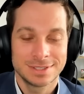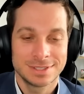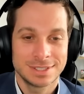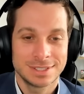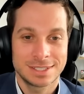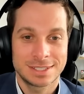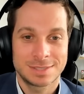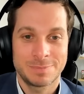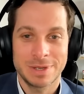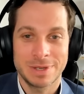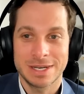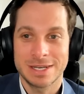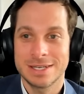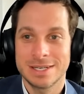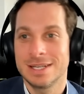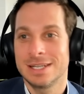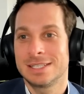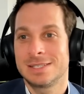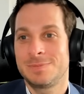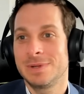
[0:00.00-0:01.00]
It's
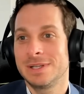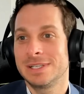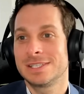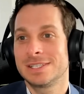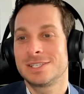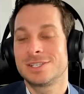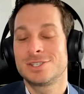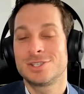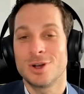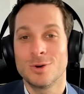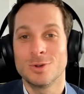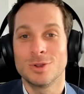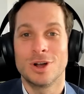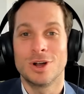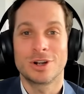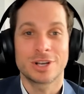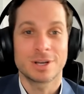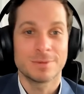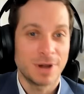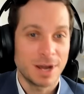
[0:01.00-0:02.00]
been so
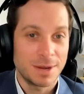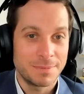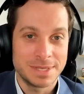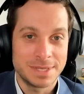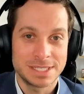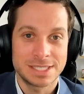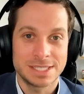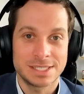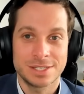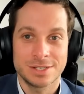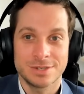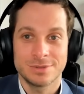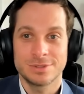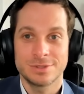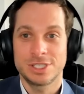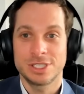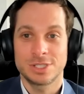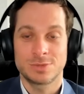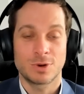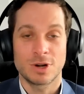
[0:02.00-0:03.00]
long. Your mom misses you.
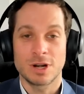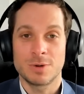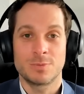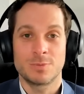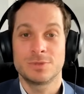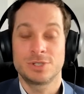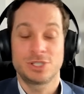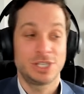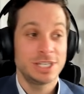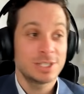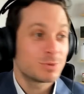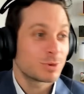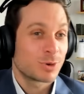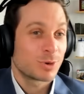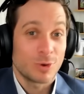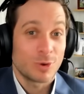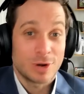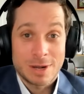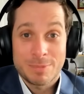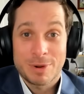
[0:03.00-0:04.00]
She's wondering, she's
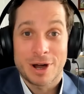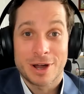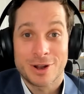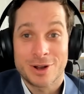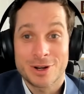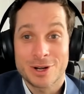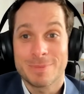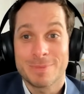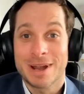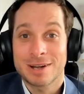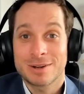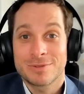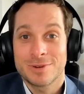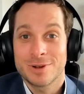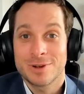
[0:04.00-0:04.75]
recording a pod on your microphone.